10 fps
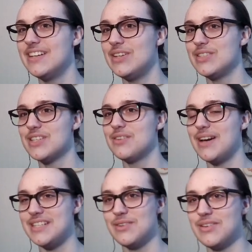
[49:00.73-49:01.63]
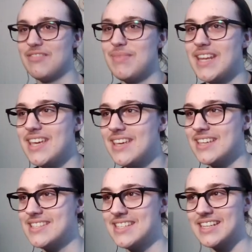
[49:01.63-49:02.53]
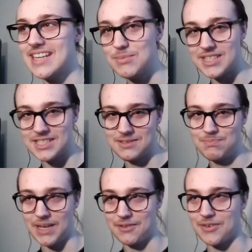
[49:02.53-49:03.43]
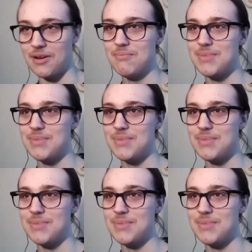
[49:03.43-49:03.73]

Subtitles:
Also, I don't have many existing names to pick from